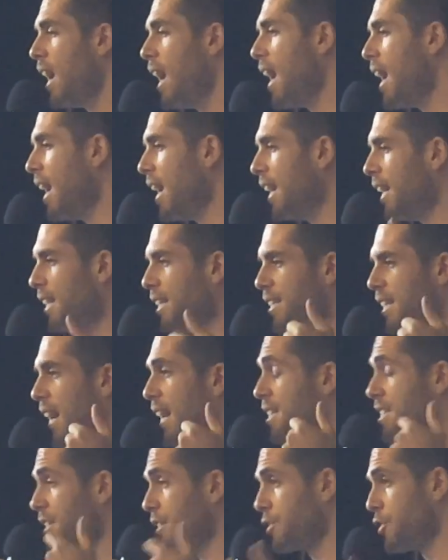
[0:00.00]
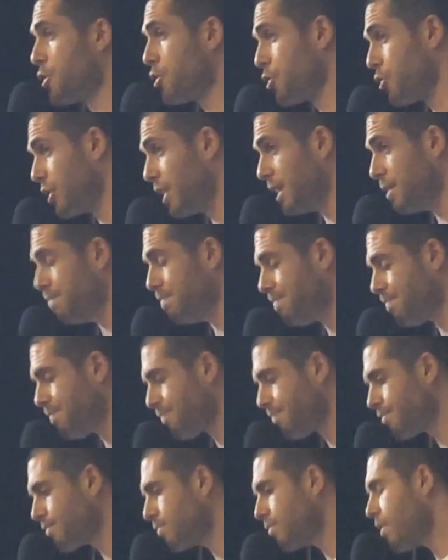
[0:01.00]
and as extreme,
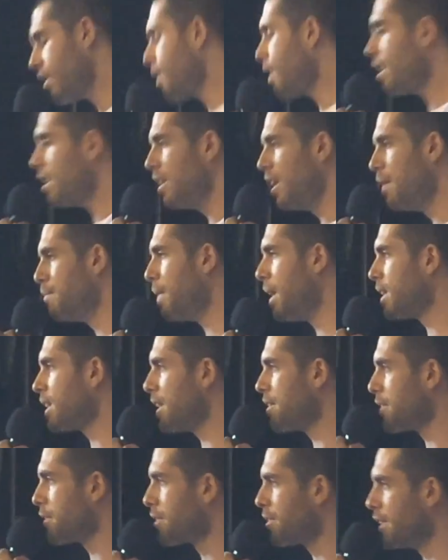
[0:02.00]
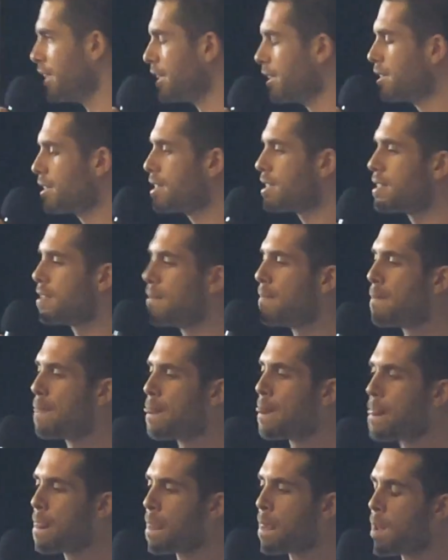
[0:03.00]
among other things.
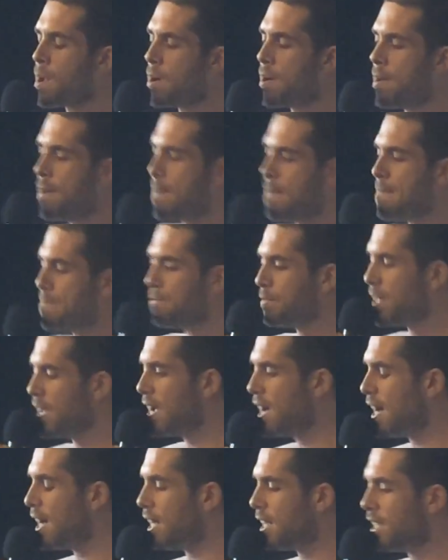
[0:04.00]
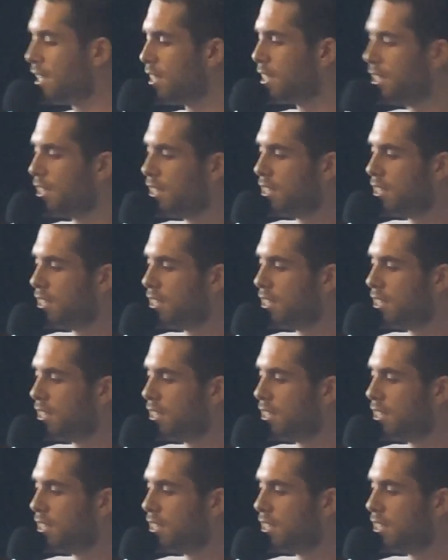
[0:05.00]
Now,